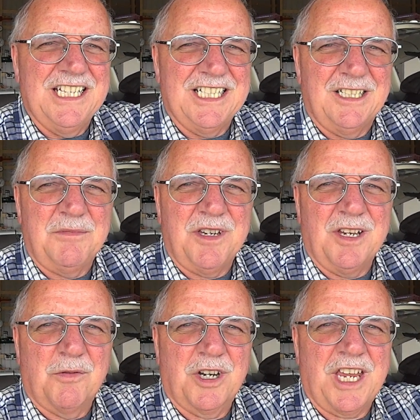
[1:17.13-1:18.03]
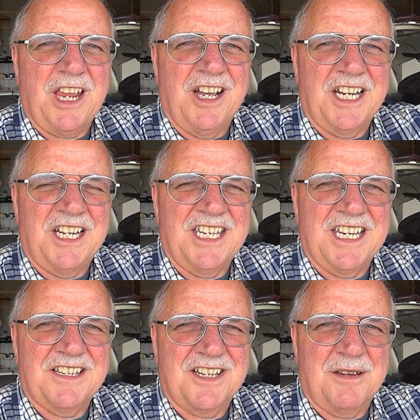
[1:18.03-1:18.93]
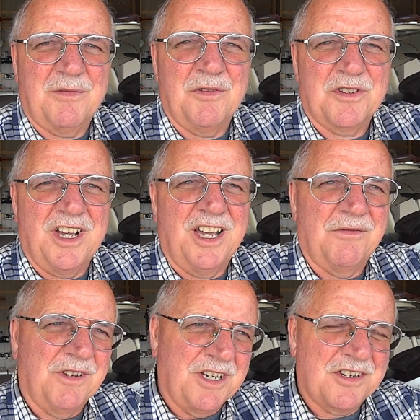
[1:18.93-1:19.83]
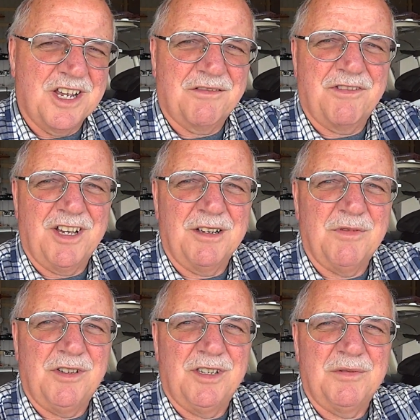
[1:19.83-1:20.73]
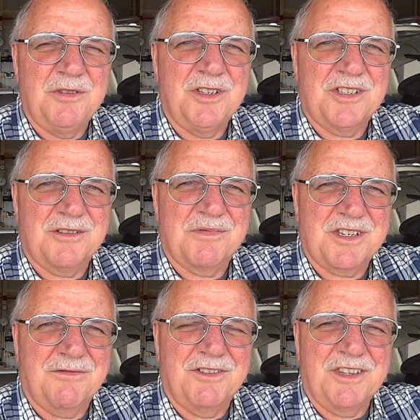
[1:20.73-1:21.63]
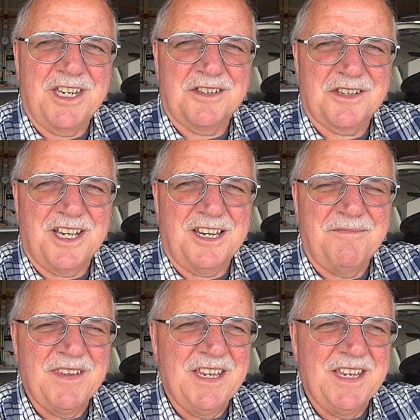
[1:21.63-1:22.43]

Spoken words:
I'll be working on it as time goes on. When it's not flyable, I'll be doing some stuff on the inside.